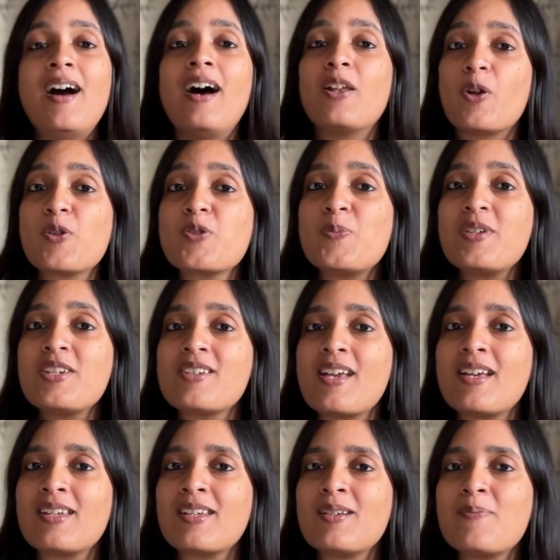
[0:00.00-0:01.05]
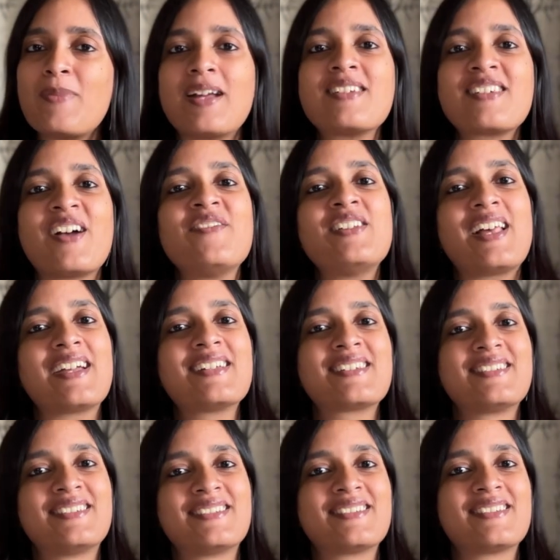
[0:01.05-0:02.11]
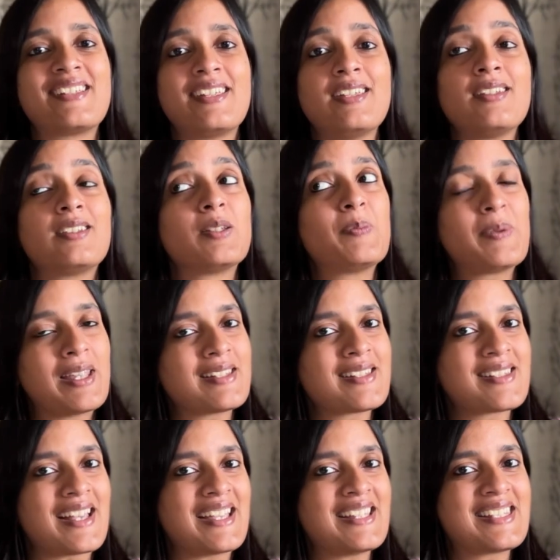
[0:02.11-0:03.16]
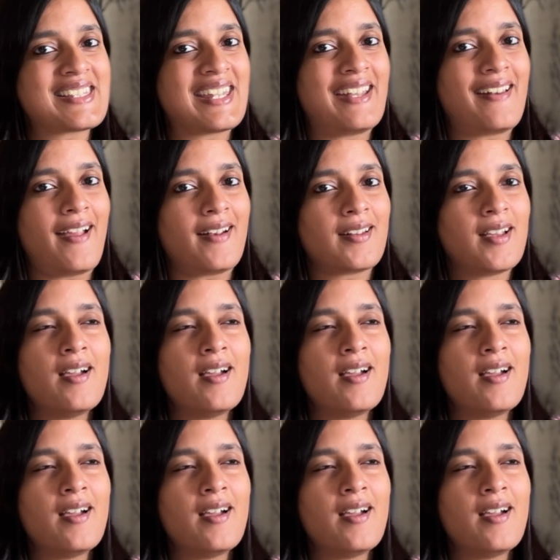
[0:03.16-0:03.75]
I'll also be sharing my travel itinerary, the places I stayed at,